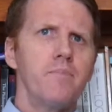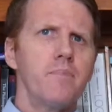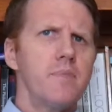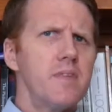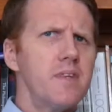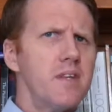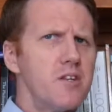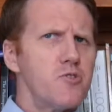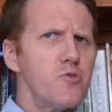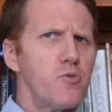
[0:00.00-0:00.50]

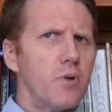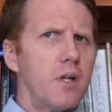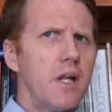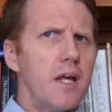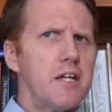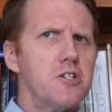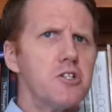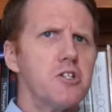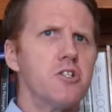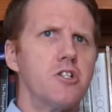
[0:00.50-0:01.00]
These
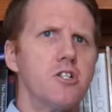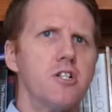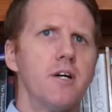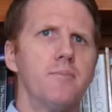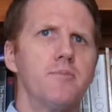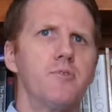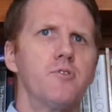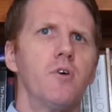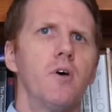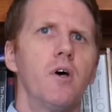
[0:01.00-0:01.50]

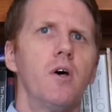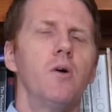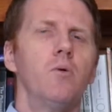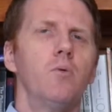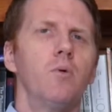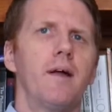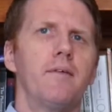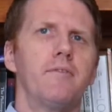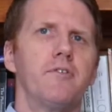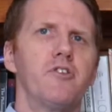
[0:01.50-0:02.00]
relationships
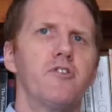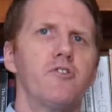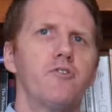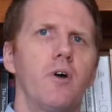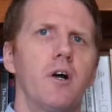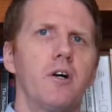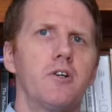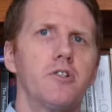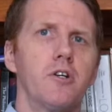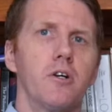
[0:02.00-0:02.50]
will have a
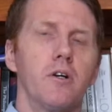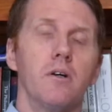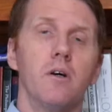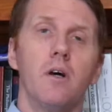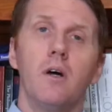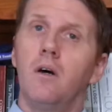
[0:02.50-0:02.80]
structure.